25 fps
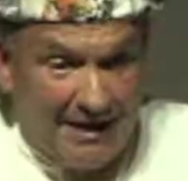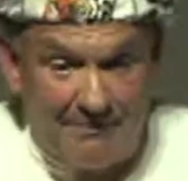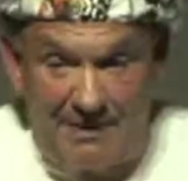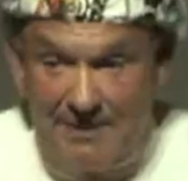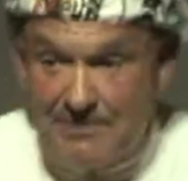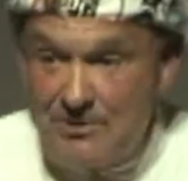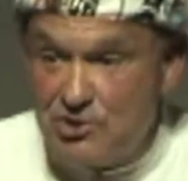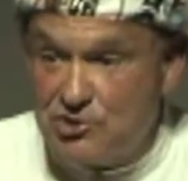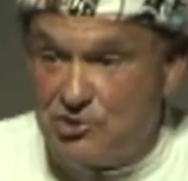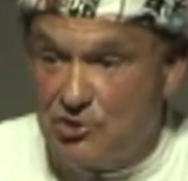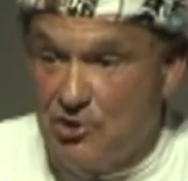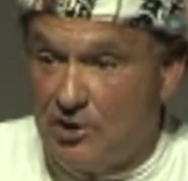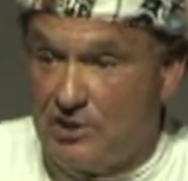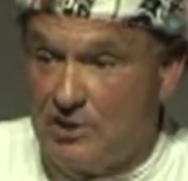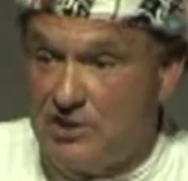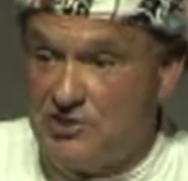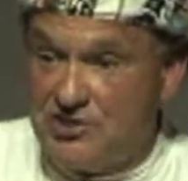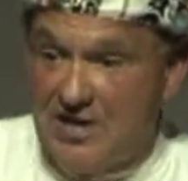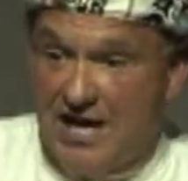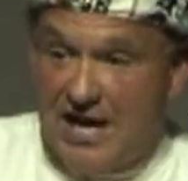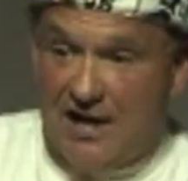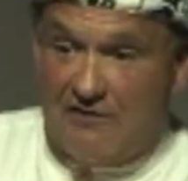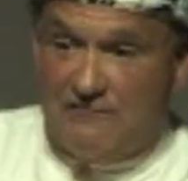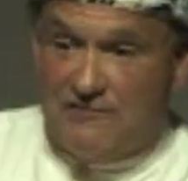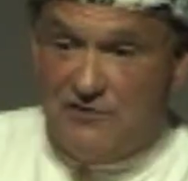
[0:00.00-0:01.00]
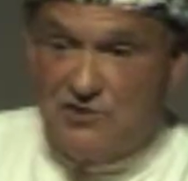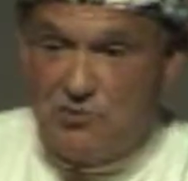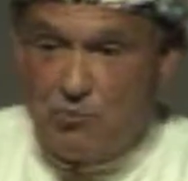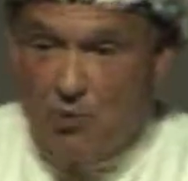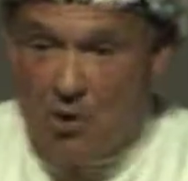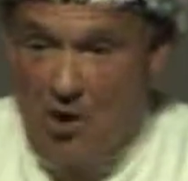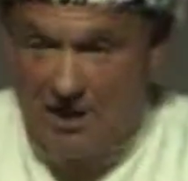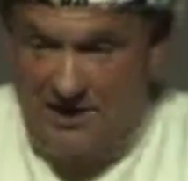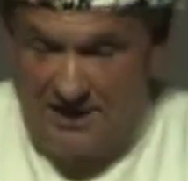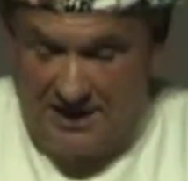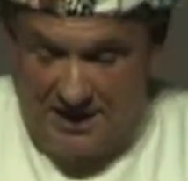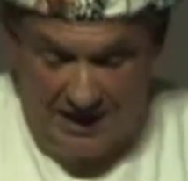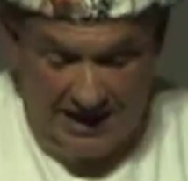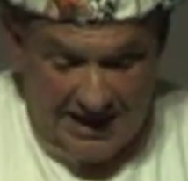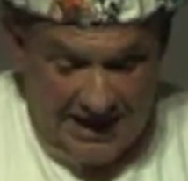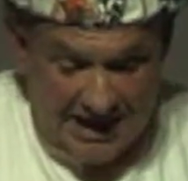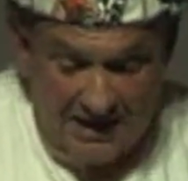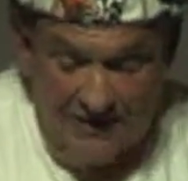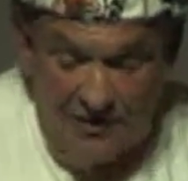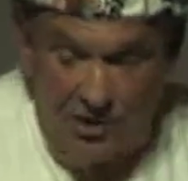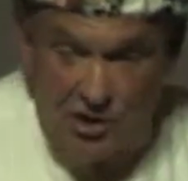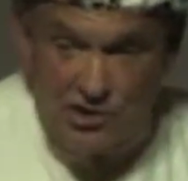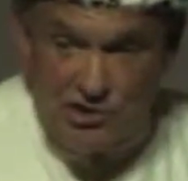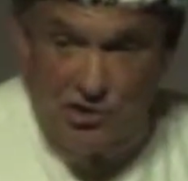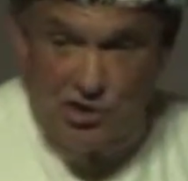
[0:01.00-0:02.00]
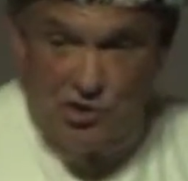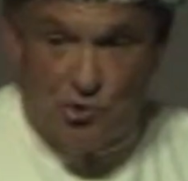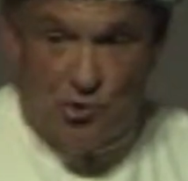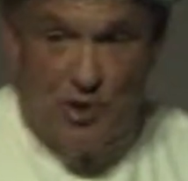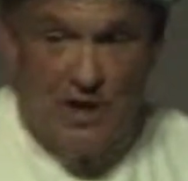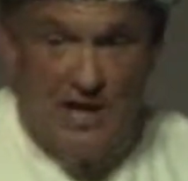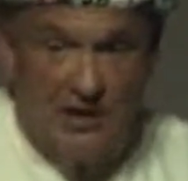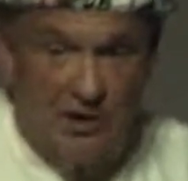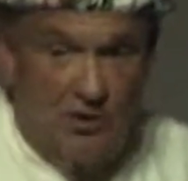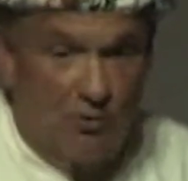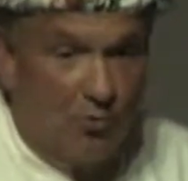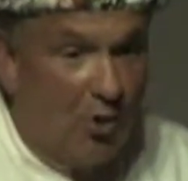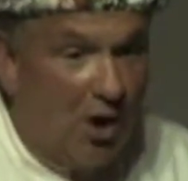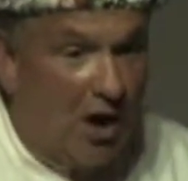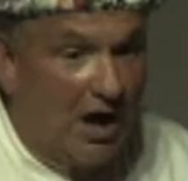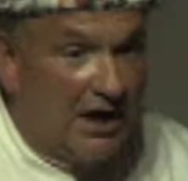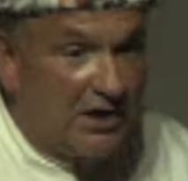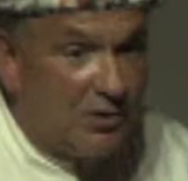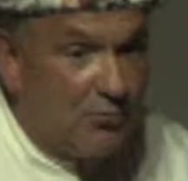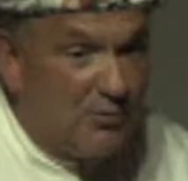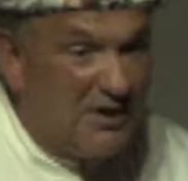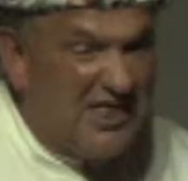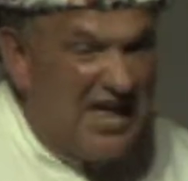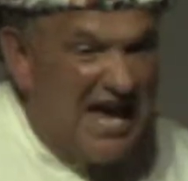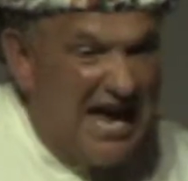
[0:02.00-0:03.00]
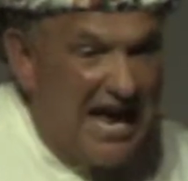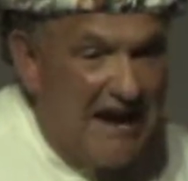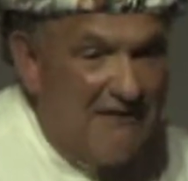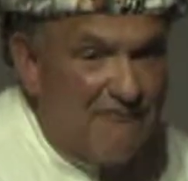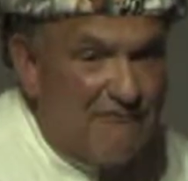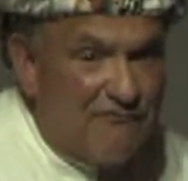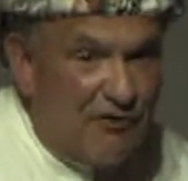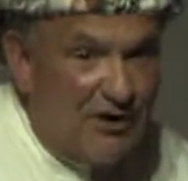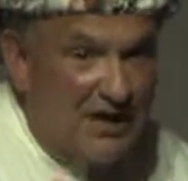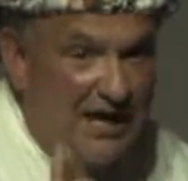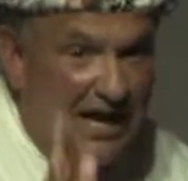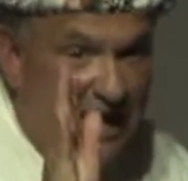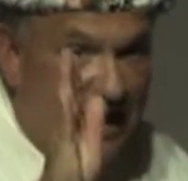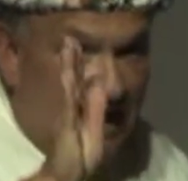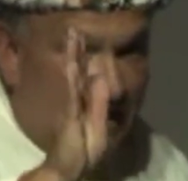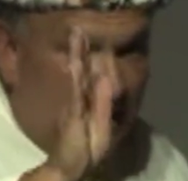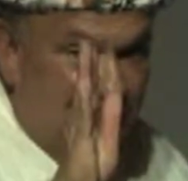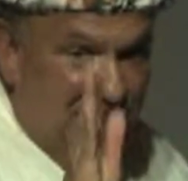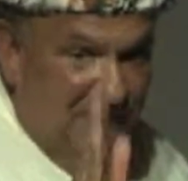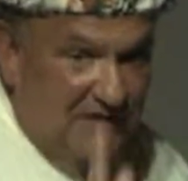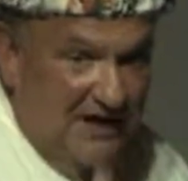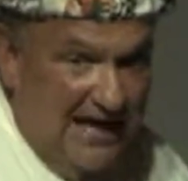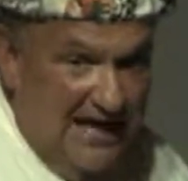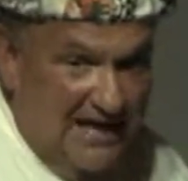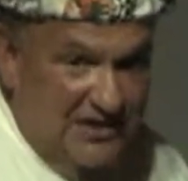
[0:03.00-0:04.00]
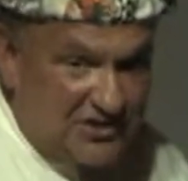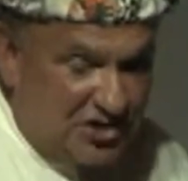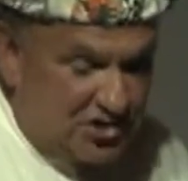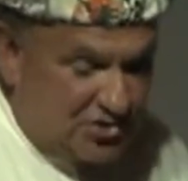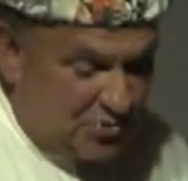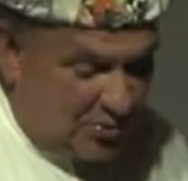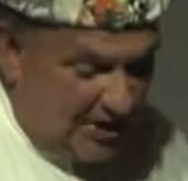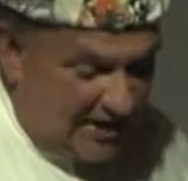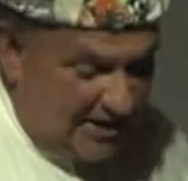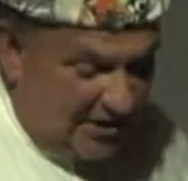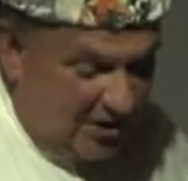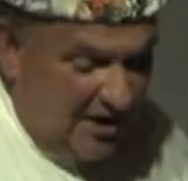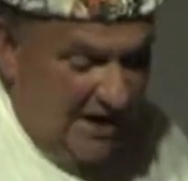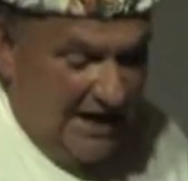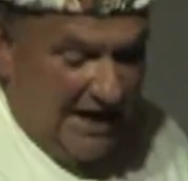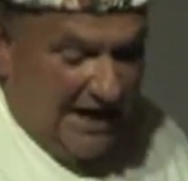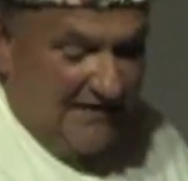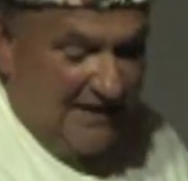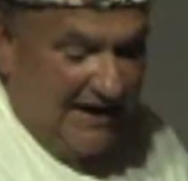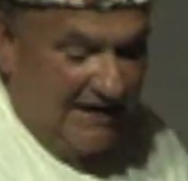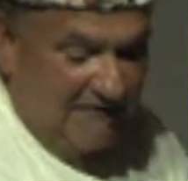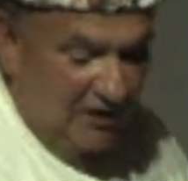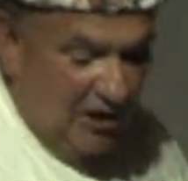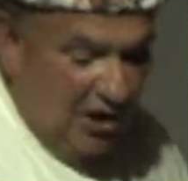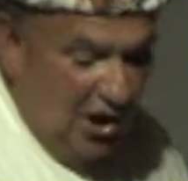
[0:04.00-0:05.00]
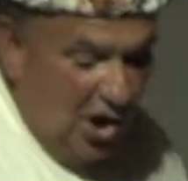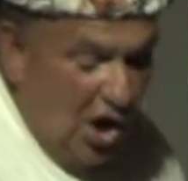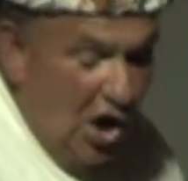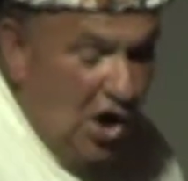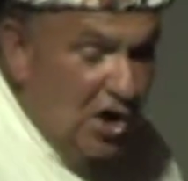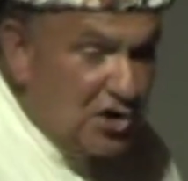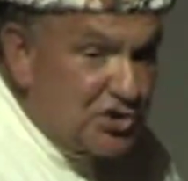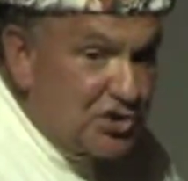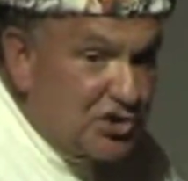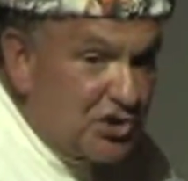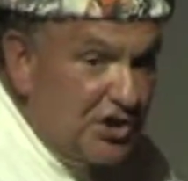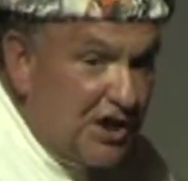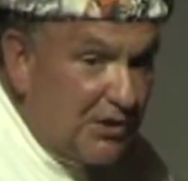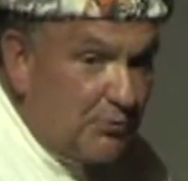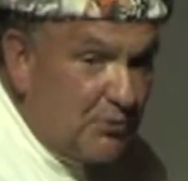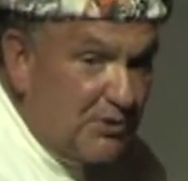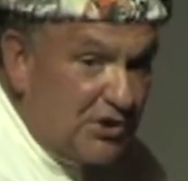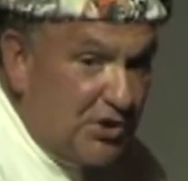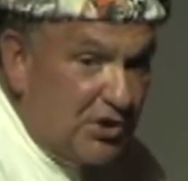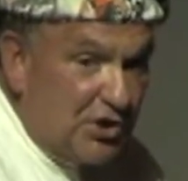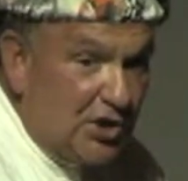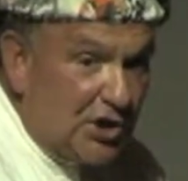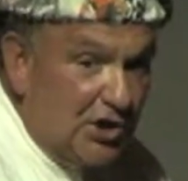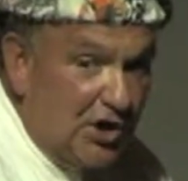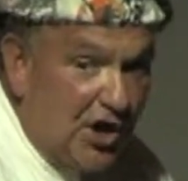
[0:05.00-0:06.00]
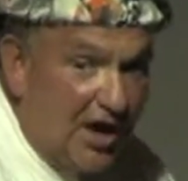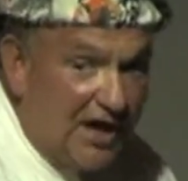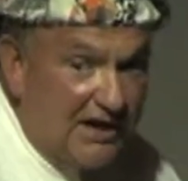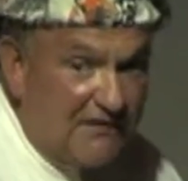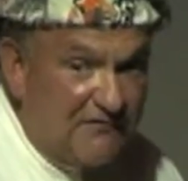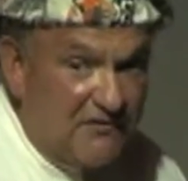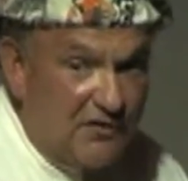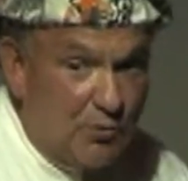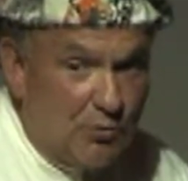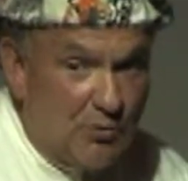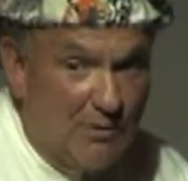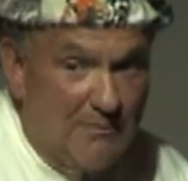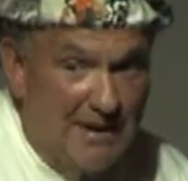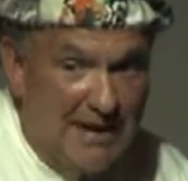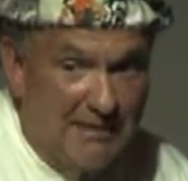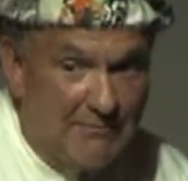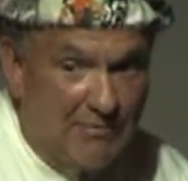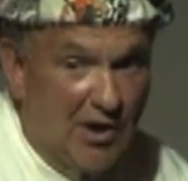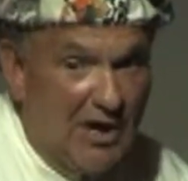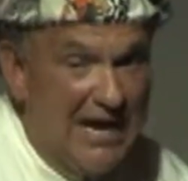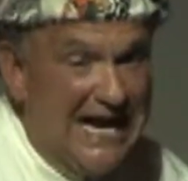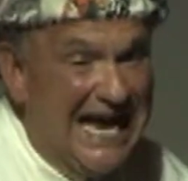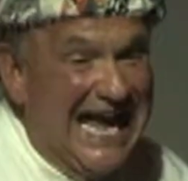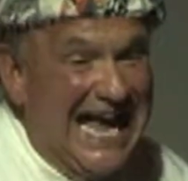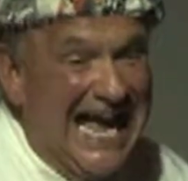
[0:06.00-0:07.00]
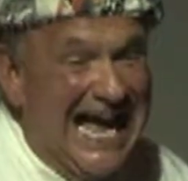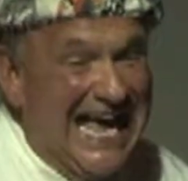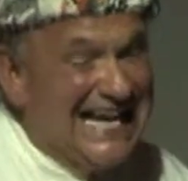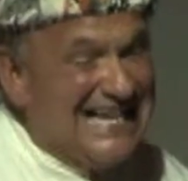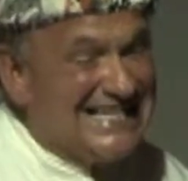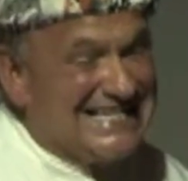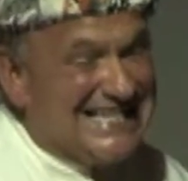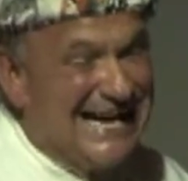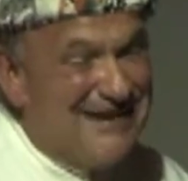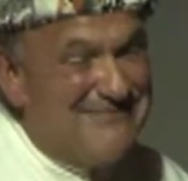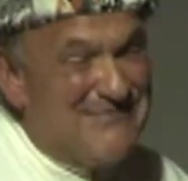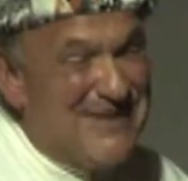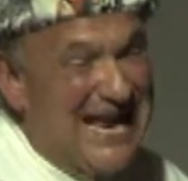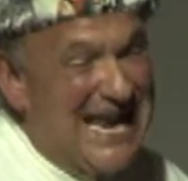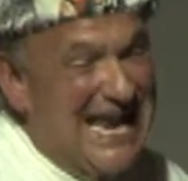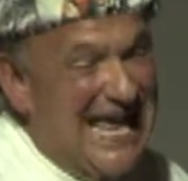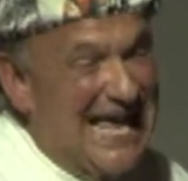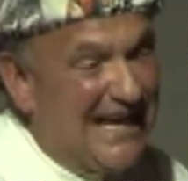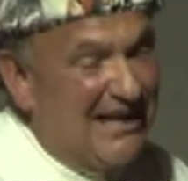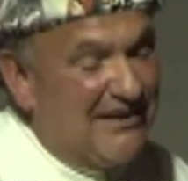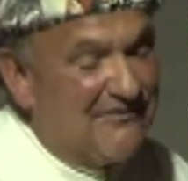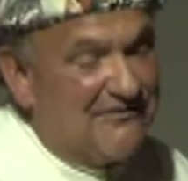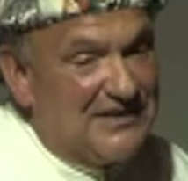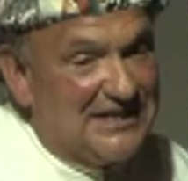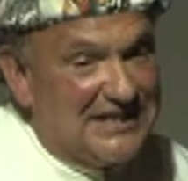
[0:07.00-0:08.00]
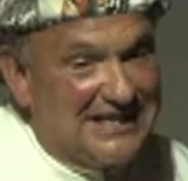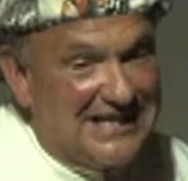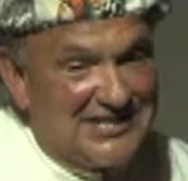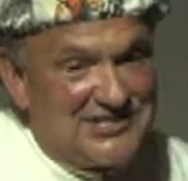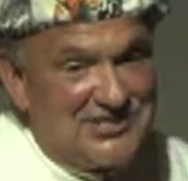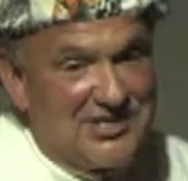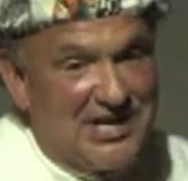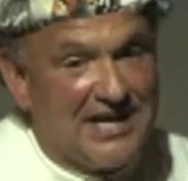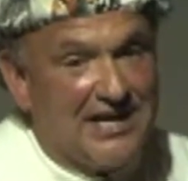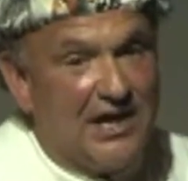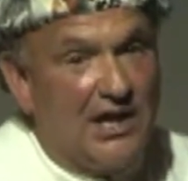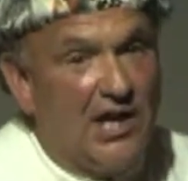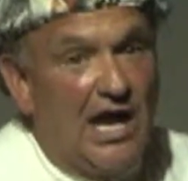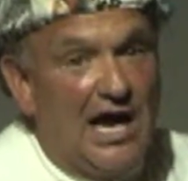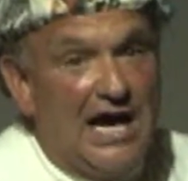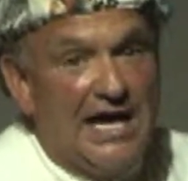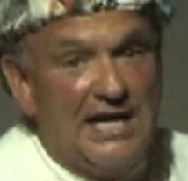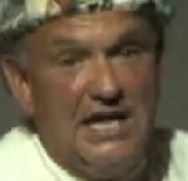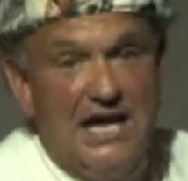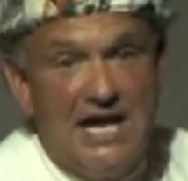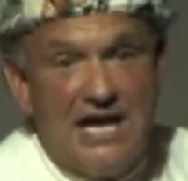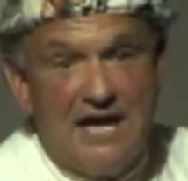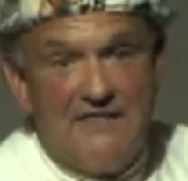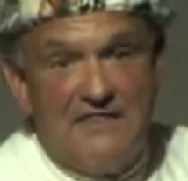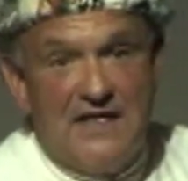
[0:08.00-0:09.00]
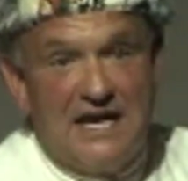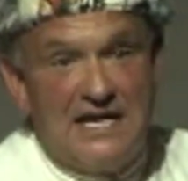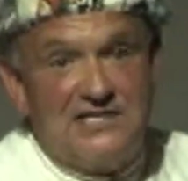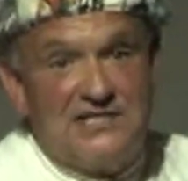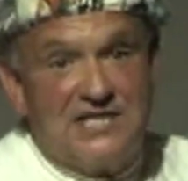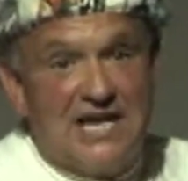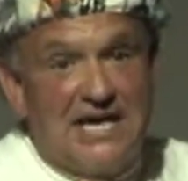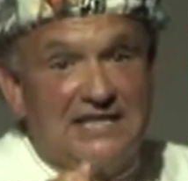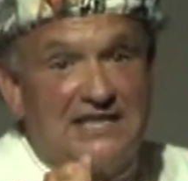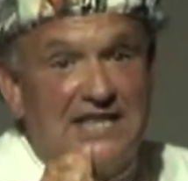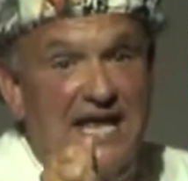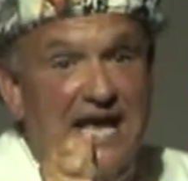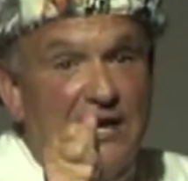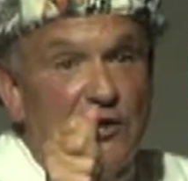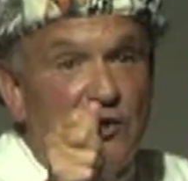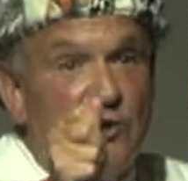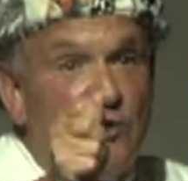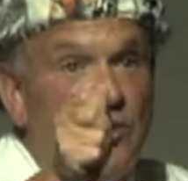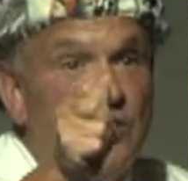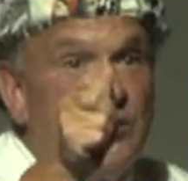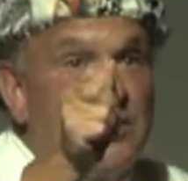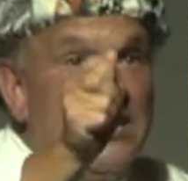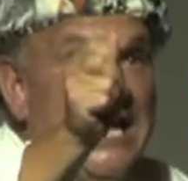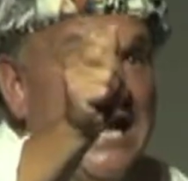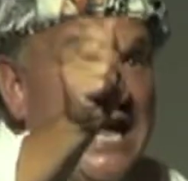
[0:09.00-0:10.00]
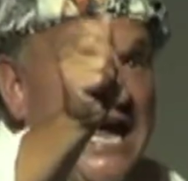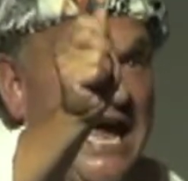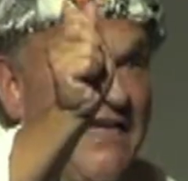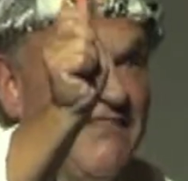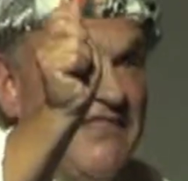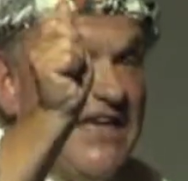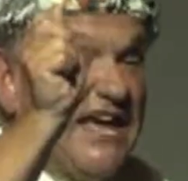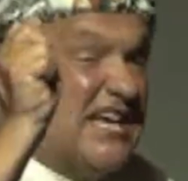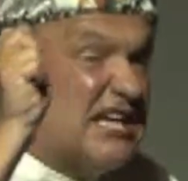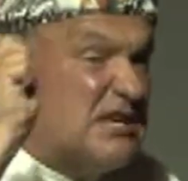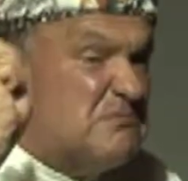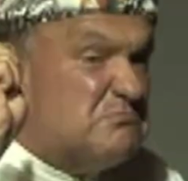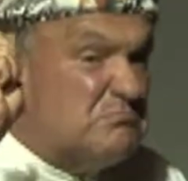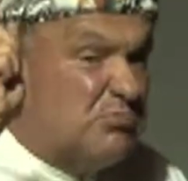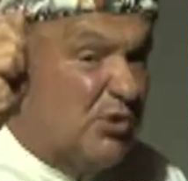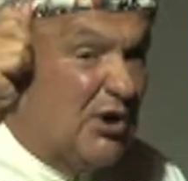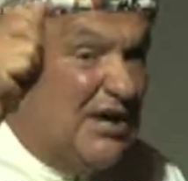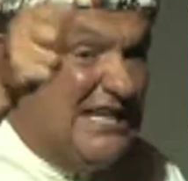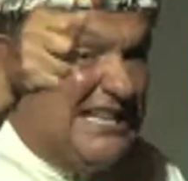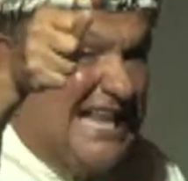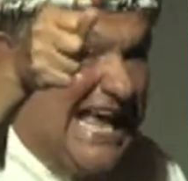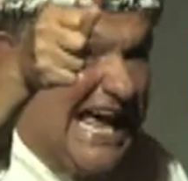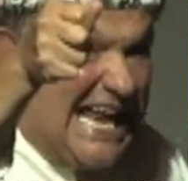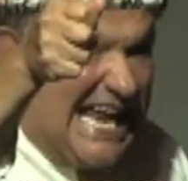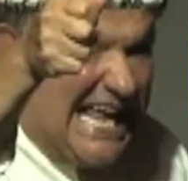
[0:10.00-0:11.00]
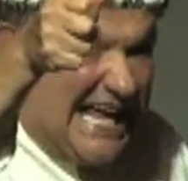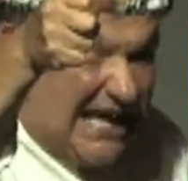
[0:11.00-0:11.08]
Remember the circus? Elephants walk in. There's a trainer walking with every elephant has a trainer. They have a long stick with the hook on it, if you remember. Anytime that elephant gets out of line, they take that hook and they can bring that